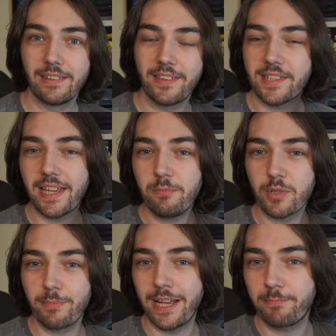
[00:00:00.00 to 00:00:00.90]
This game
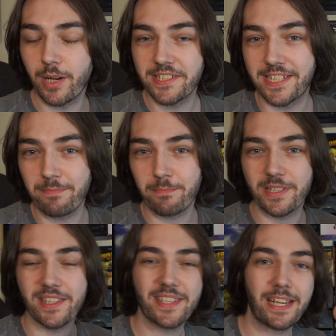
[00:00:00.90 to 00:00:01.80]
was made by
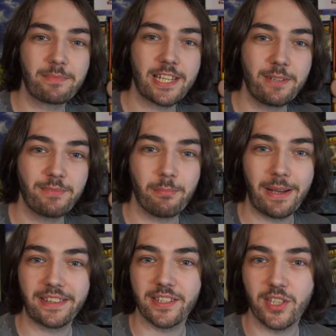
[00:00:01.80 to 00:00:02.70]
Dimps, the same team that
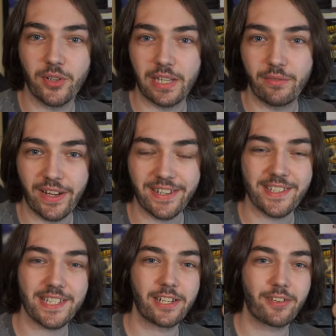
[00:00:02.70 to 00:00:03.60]
made the Sonic Advance
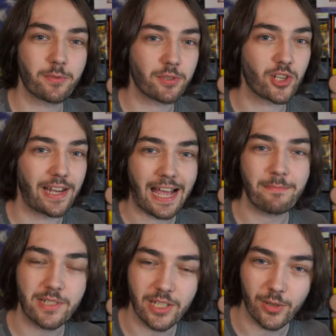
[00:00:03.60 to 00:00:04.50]
series, which I
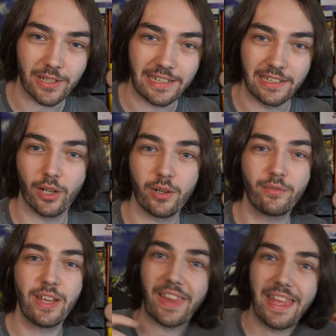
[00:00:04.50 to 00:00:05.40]
absolutely
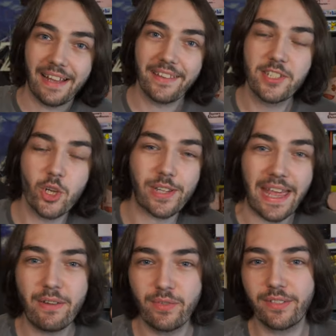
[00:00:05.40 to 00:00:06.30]
love, and they took
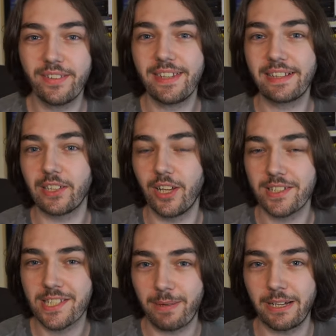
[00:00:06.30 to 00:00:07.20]
everything they'd
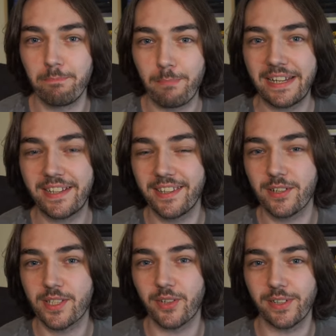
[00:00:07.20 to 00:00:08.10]
learnt about making
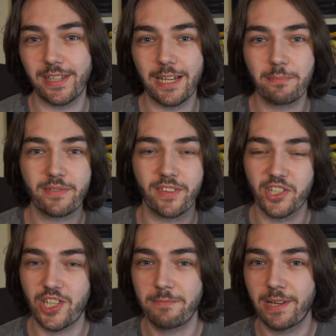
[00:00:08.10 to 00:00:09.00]
those Sonic games for the
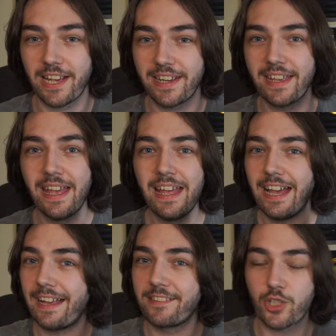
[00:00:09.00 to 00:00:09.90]
GBA
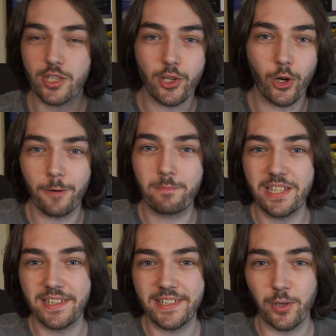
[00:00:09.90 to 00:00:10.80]
and just upped
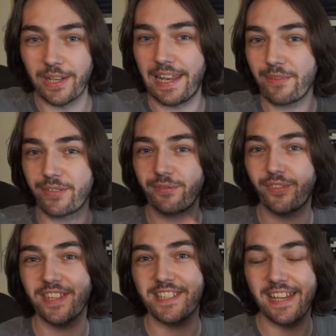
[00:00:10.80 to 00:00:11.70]
it to 11
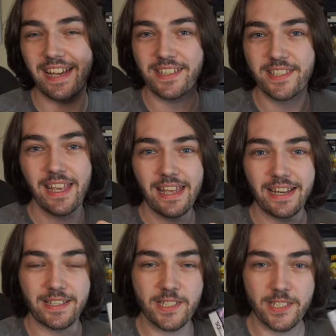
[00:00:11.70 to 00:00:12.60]
for the DS.
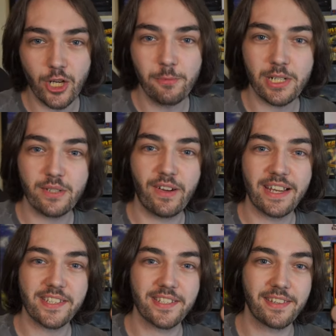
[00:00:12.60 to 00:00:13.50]
It's so much
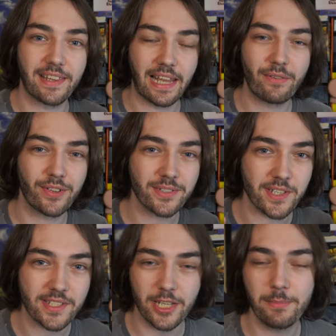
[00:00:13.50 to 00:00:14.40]
faster, the levels are
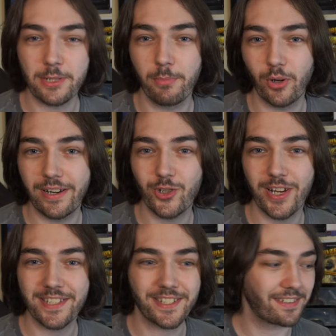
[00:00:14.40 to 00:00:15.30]
so much more
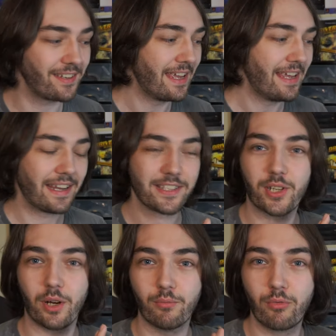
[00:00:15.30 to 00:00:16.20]
interesting, it's
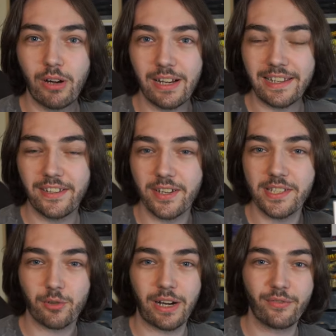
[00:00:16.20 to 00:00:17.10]
got really
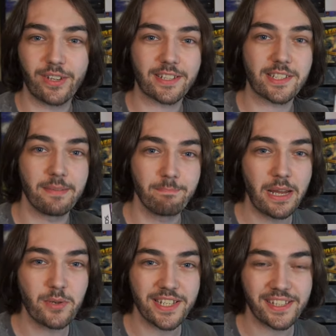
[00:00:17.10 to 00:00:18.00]
nice graphics, the
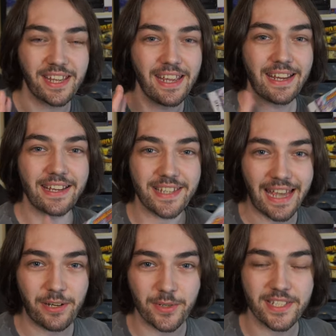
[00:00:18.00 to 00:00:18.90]
music is
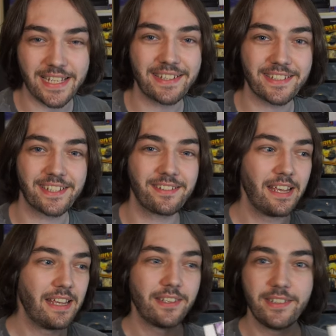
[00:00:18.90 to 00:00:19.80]
outstanding.
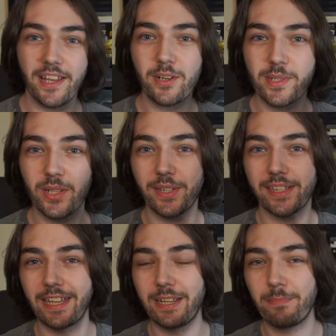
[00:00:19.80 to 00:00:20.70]
No Sonic
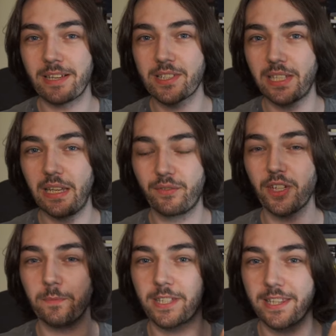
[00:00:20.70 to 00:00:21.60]
game has lived
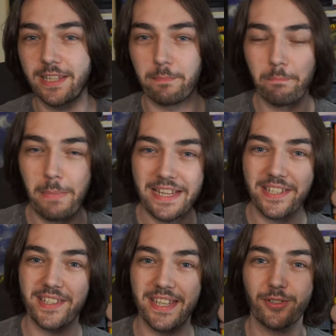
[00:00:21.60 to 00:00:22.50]
up to the
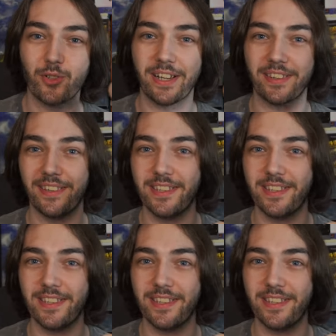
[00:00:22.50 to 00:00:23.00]
amazing soundtrack that